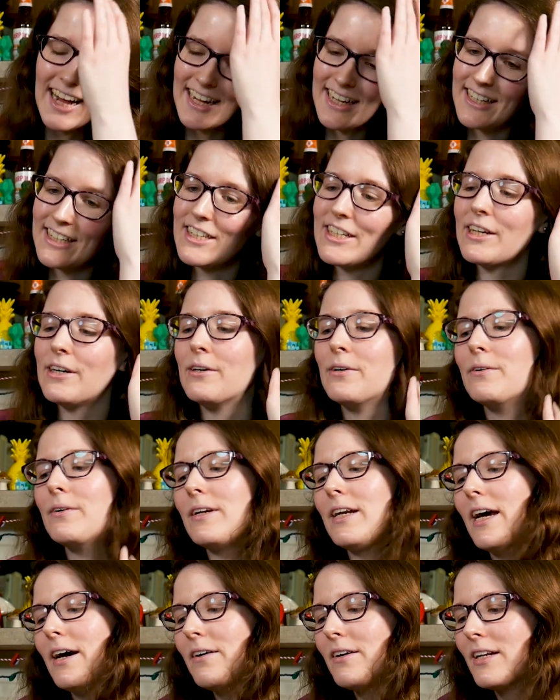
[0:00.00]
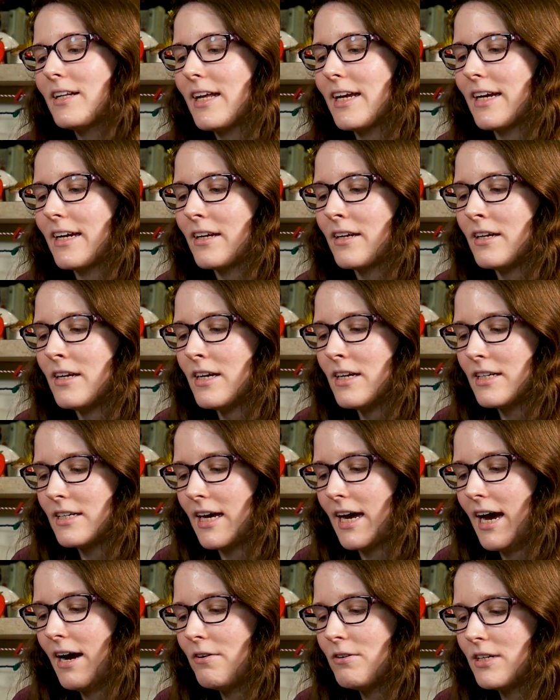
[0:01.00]
uh, so now to like
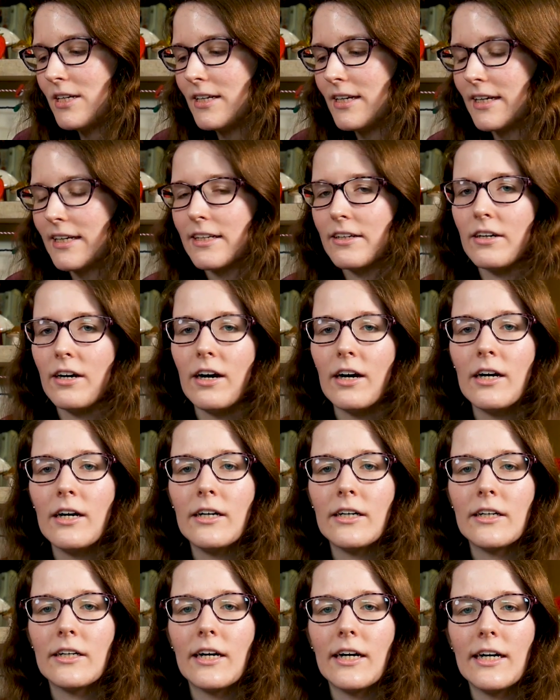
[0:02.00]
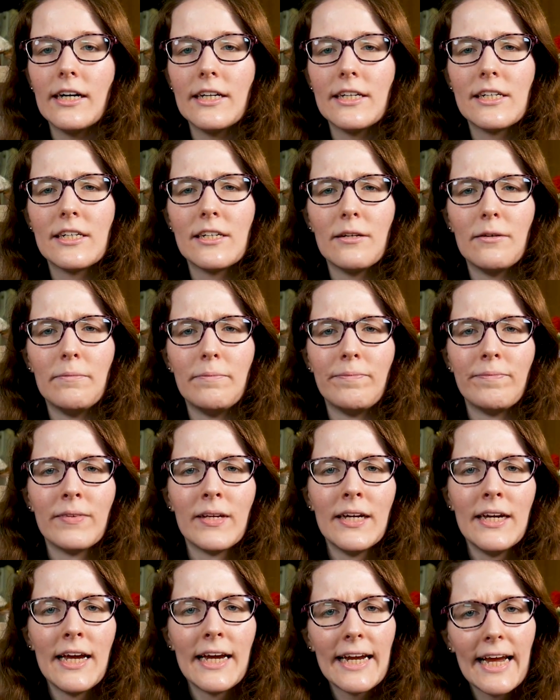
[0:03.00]
to house it. Like there are uh, some
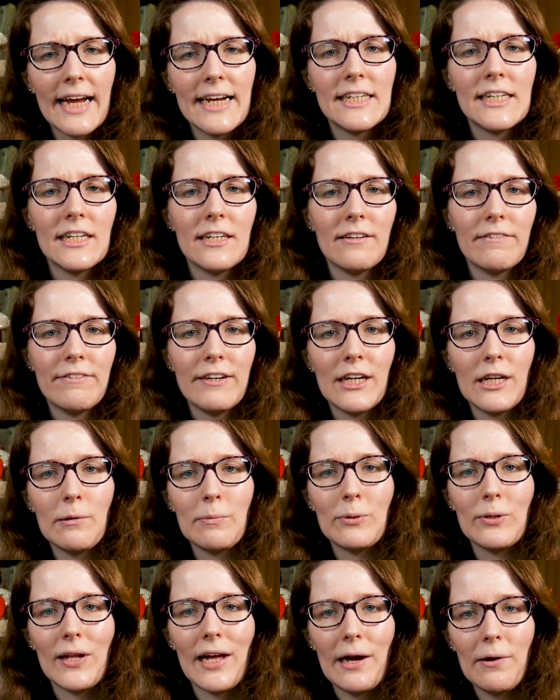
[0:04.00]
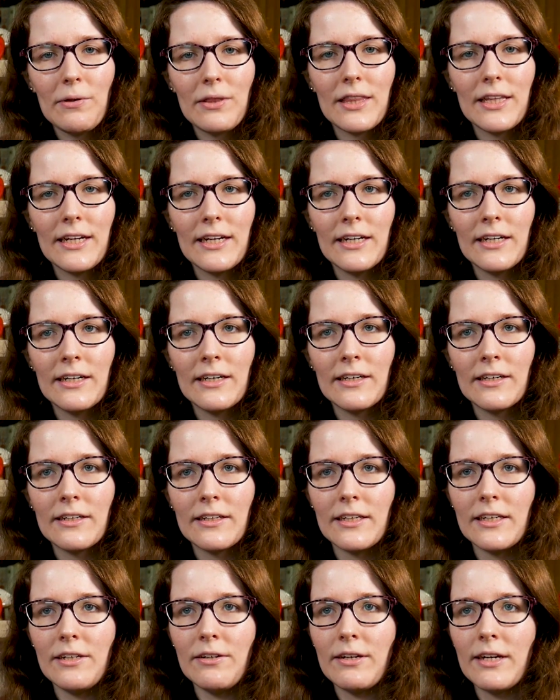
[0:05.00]
cases available out there
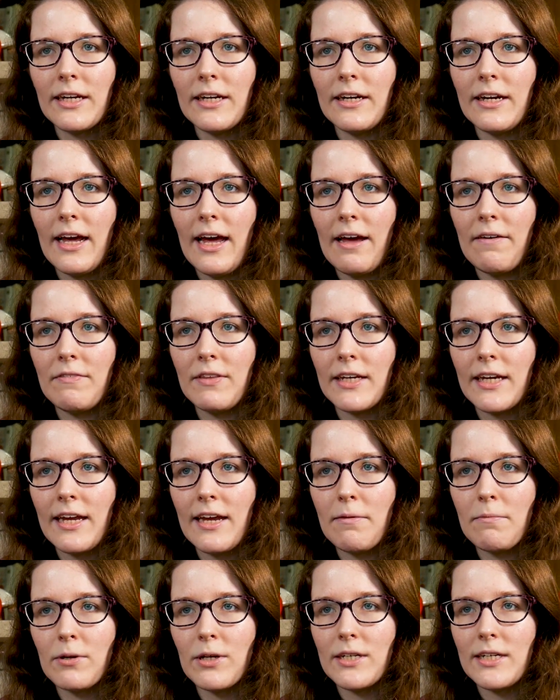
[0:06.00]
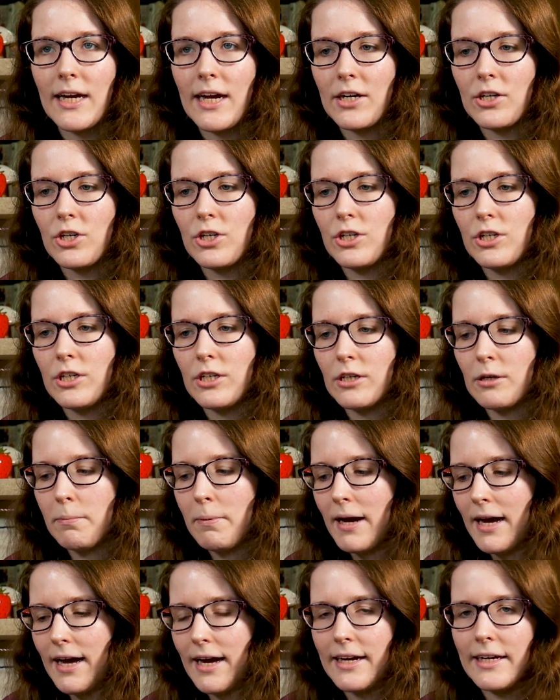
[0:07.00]
that you can have the camera attached to your
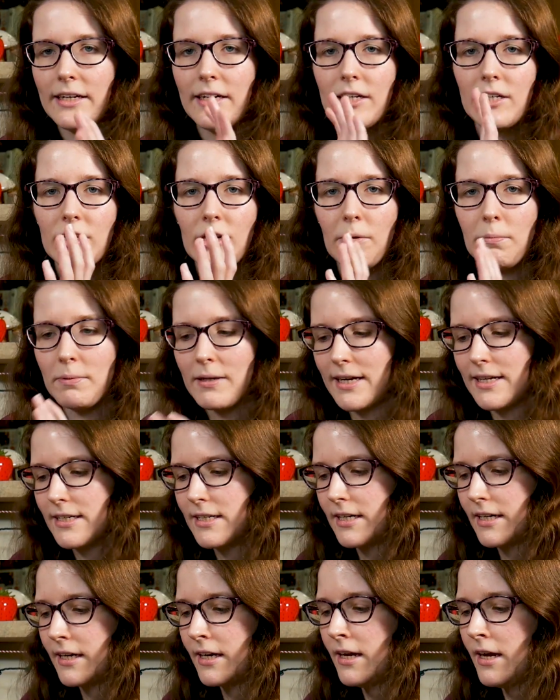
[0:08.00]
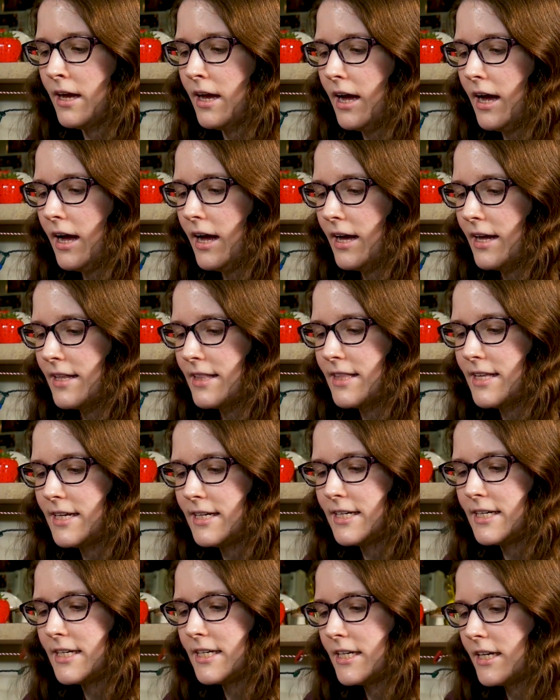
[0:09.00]
Pi, and it's all plastic. Uh,
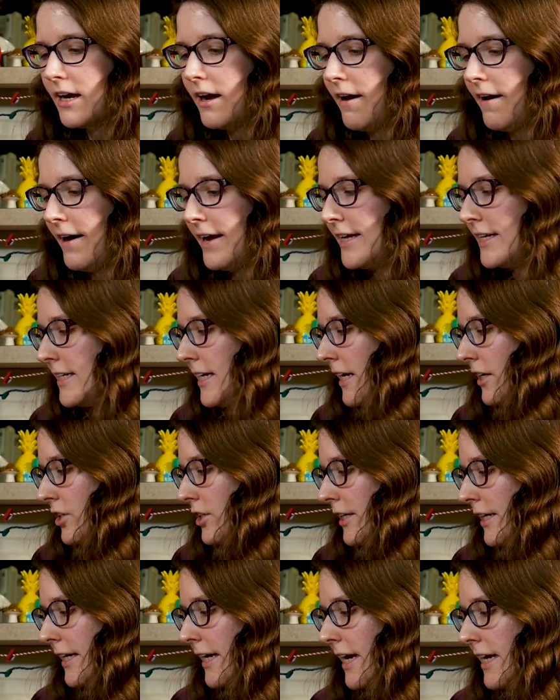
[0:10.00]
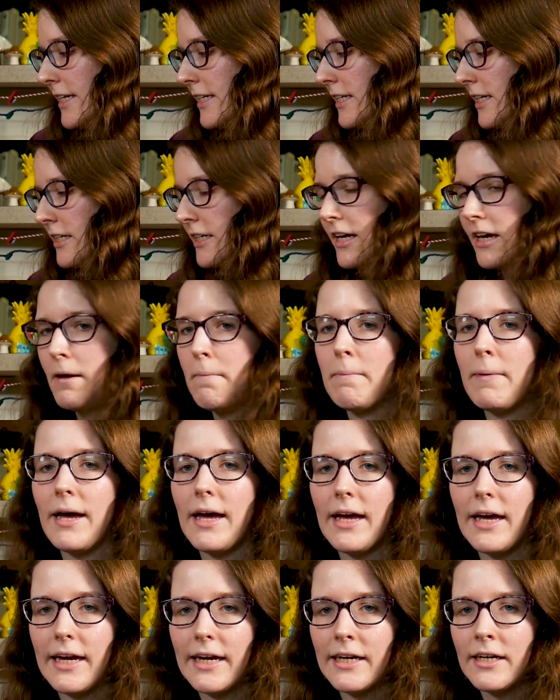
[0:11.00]
this uh, is actually a case designed
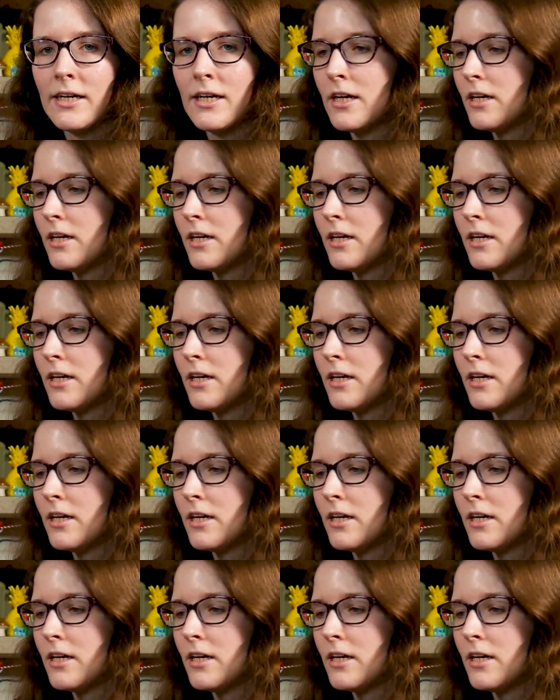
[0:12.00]
by